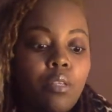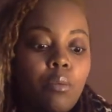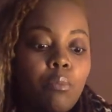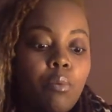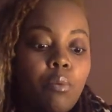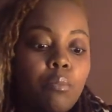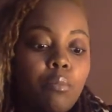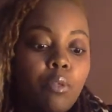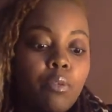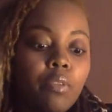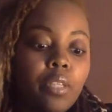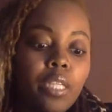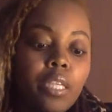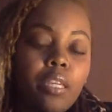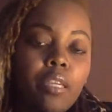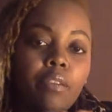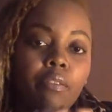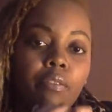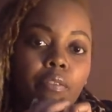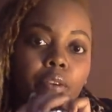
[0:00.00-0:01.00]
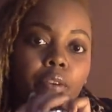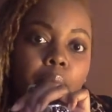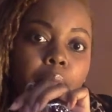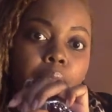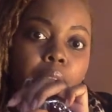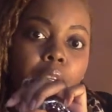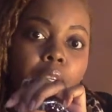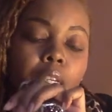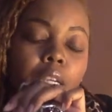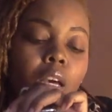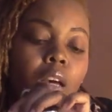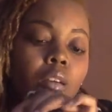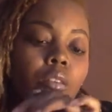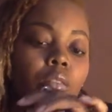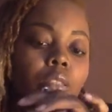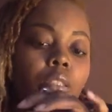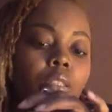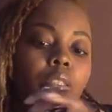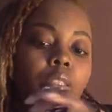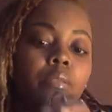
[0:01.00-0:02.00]
remove the key from the key
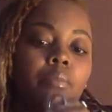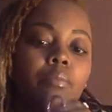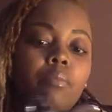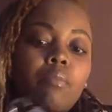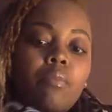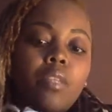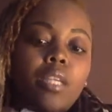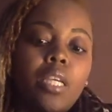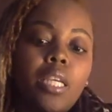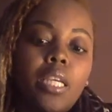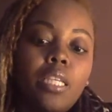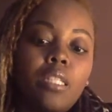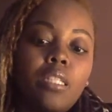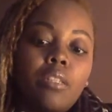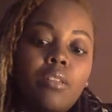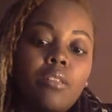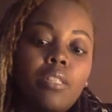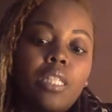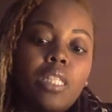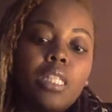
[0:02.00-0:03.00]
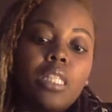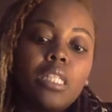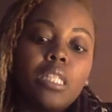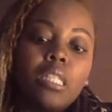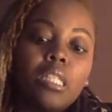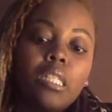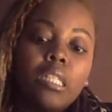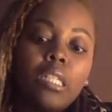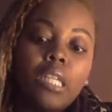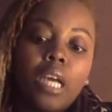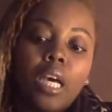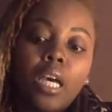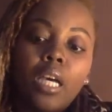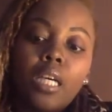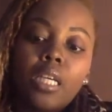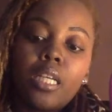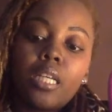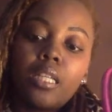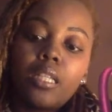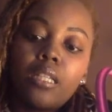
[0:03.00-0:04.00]
holder, insert it into the lock,
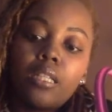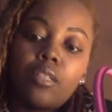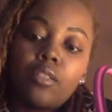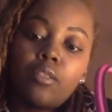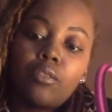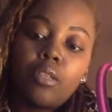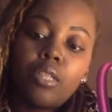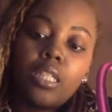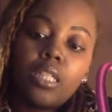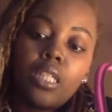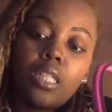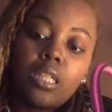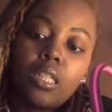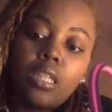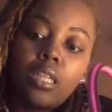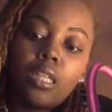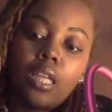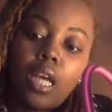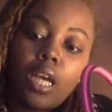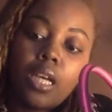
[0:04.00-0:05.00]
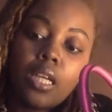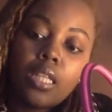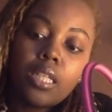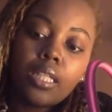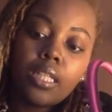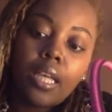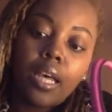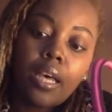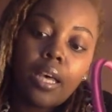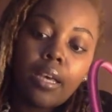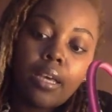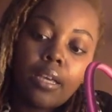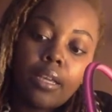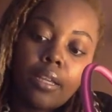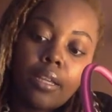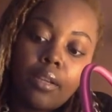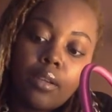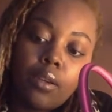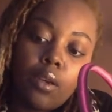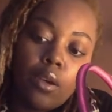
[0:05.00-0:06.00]
you can sit the lock
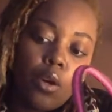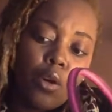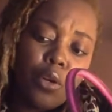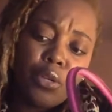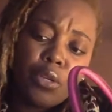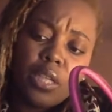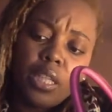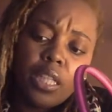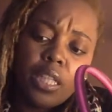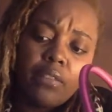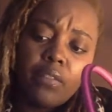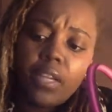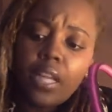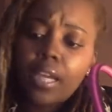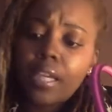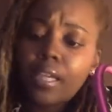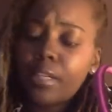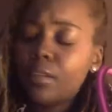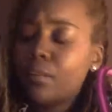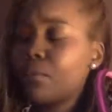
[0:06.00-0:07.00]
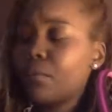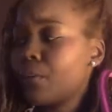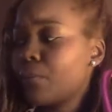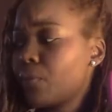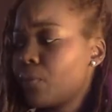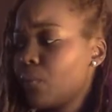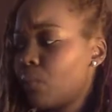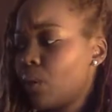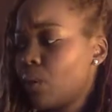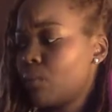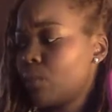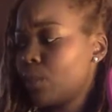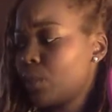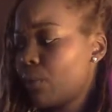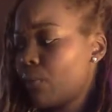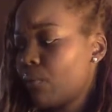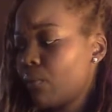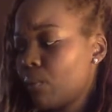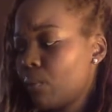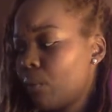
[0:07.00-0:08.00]
aside, or you can leave it hanging on there if you want,
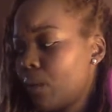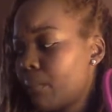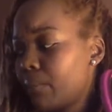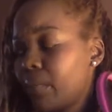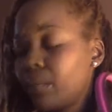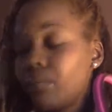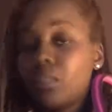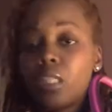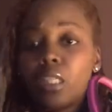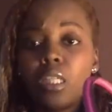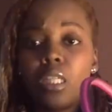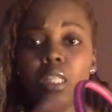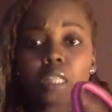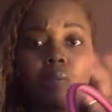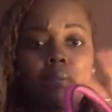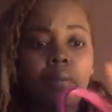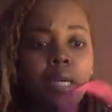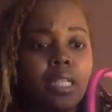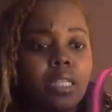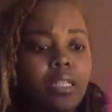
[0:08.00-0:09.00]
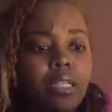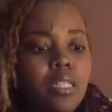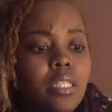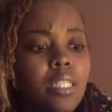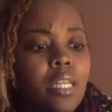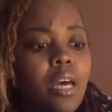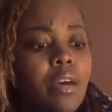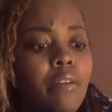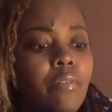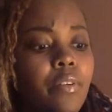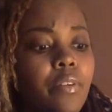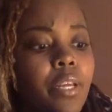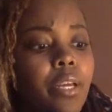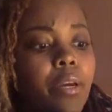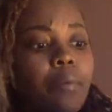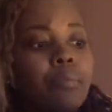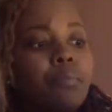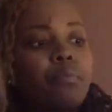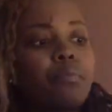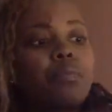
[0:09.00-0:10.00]
whichever one, but I'm just going to sit mine to the side for
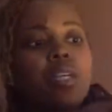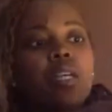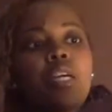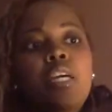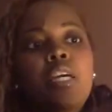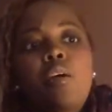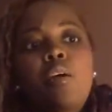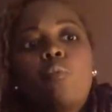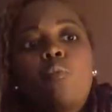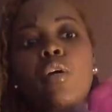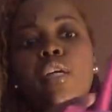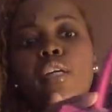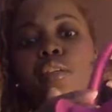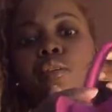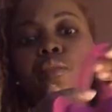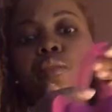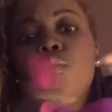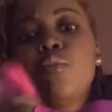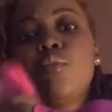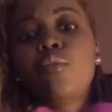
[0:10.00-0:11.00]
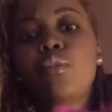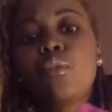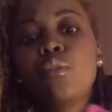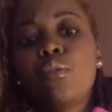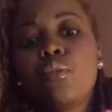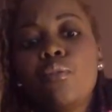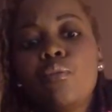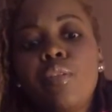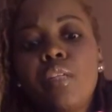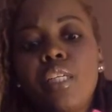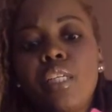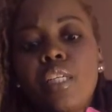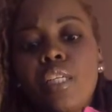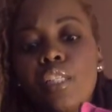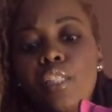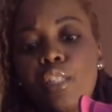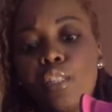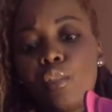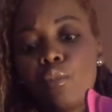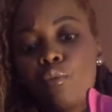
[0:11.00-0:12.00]
now. What you do
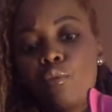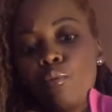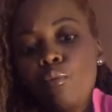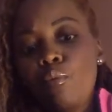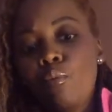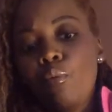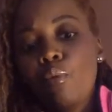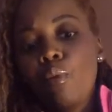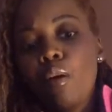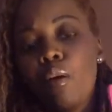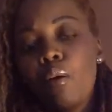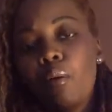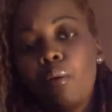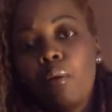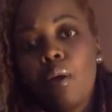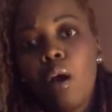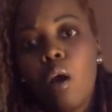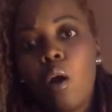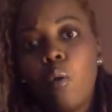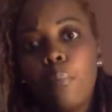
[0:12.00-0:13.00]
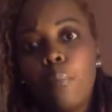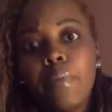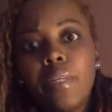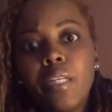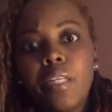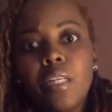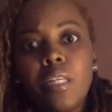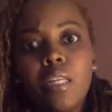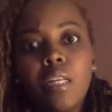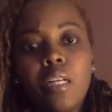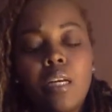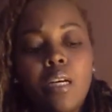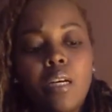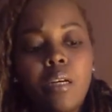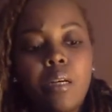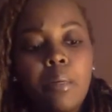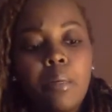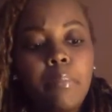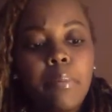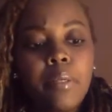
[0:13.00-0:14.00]
is you open it
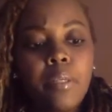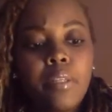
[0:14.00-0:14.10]
up,